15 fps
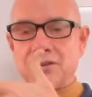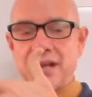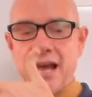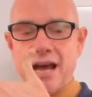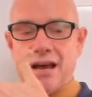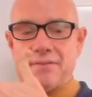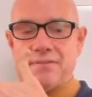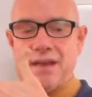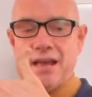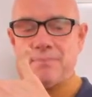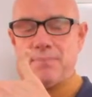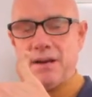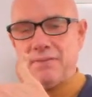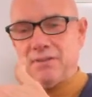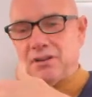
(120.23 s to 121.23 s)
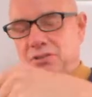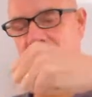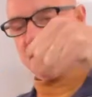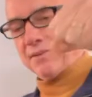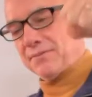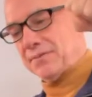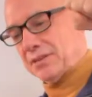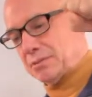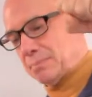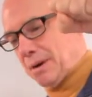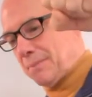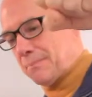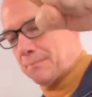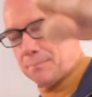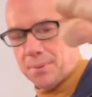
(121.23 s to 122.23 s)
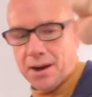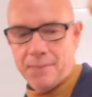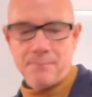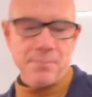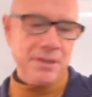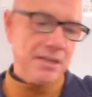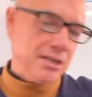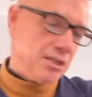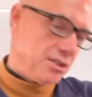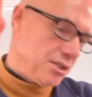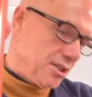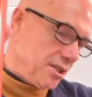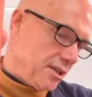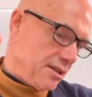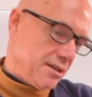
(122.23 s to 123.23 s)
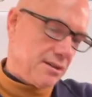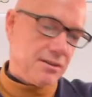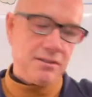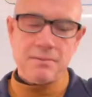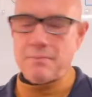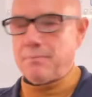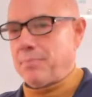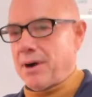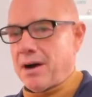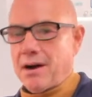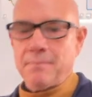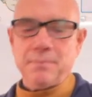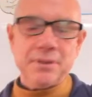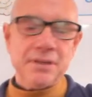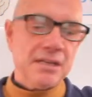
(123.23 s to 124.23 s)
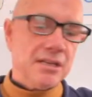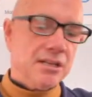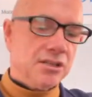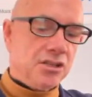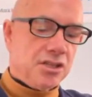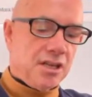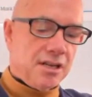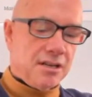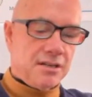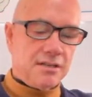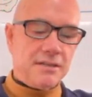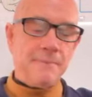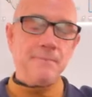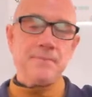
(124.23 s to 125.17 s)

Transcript: have a beverage, we can fist bump, bump, cheers, bump, cheers.